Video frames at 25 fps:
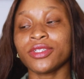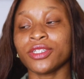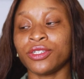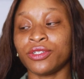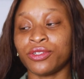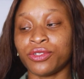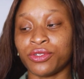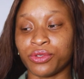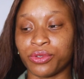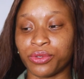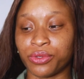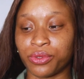
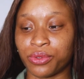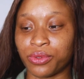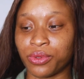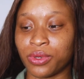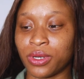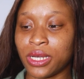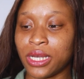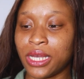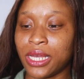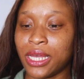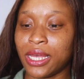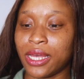So,
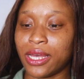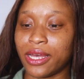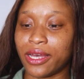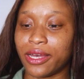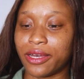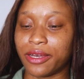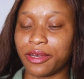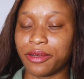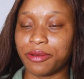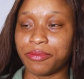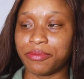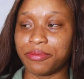
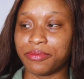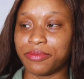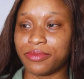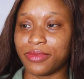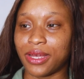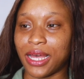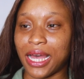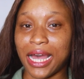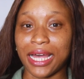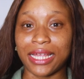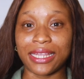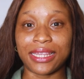and
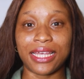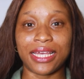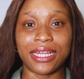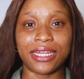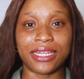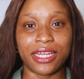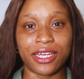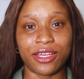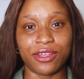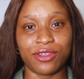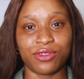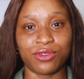then
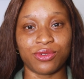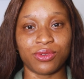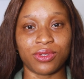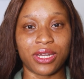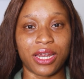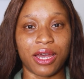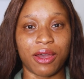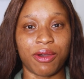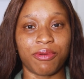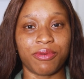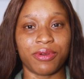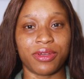they used to
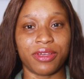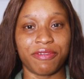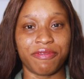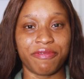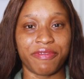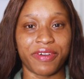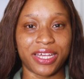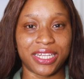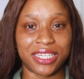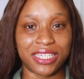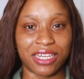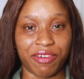now
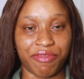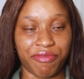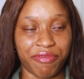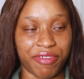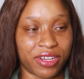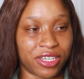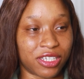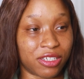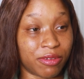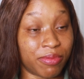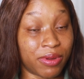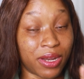invite their
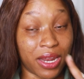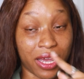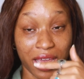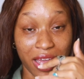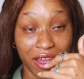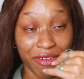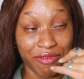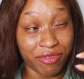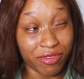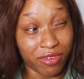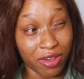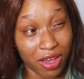friends. They'd be like,
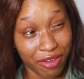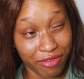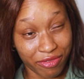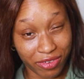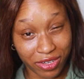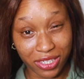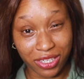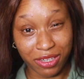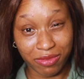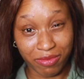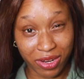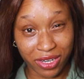have you
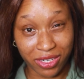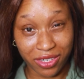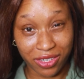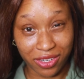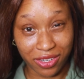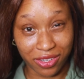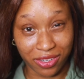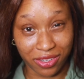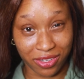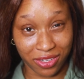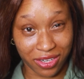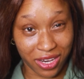seen my
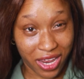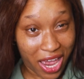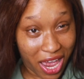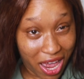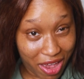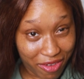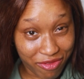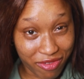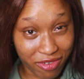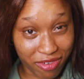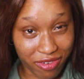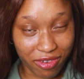cheese?
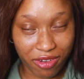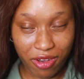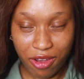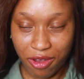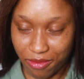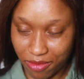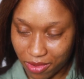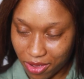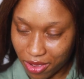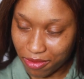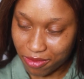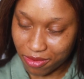Have you
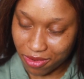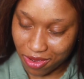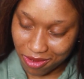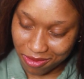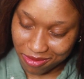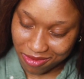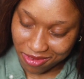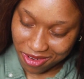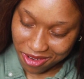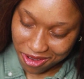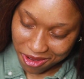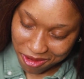come
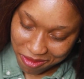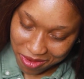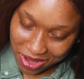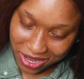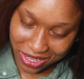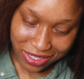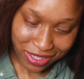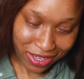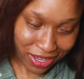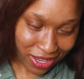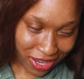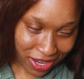
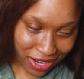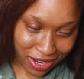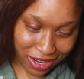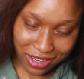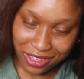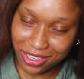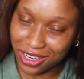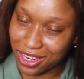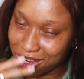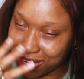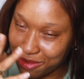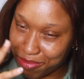and take
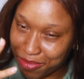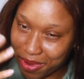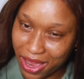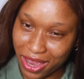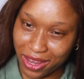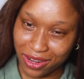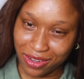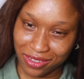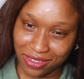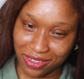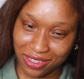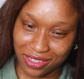a
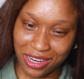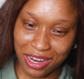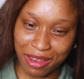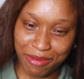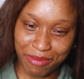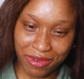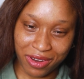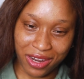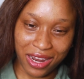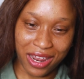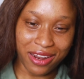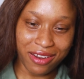bite?
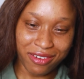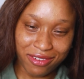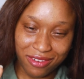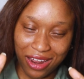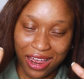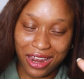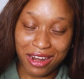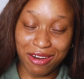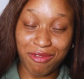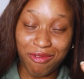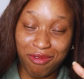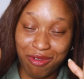
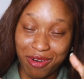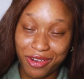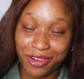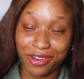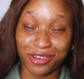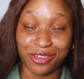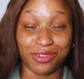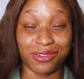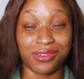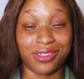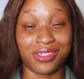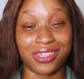I don't want you
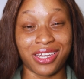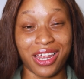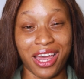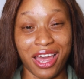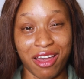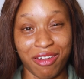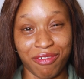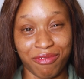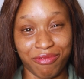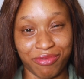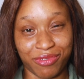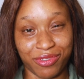to
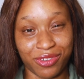starve.